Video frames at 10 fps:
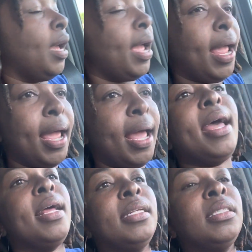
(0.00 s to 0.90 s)

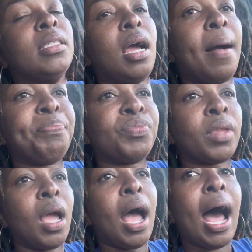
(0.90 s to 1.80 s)
And
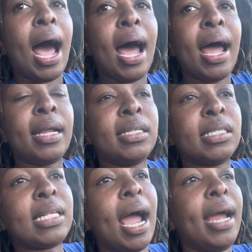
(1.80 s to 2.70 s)
I
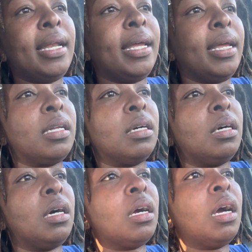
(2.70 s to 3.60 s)
decided
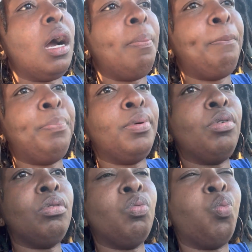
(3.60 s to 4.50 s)
a
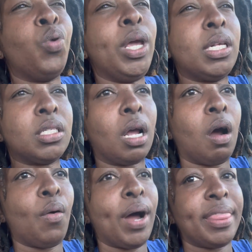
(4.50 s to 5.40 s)
couple weeks
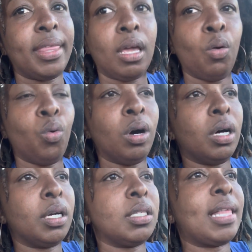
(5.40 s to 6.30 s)
ago, I think it
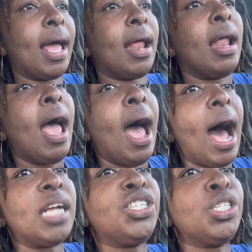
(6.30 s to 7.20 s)
was, that
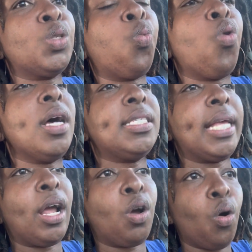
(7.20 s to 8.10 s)
I just
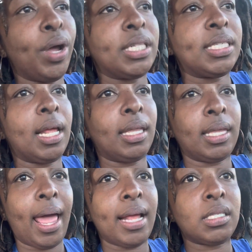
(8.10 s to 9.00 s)
wasn't going to
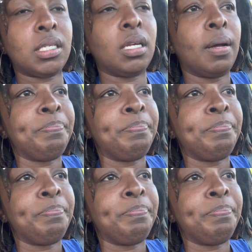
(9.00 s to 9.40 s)
let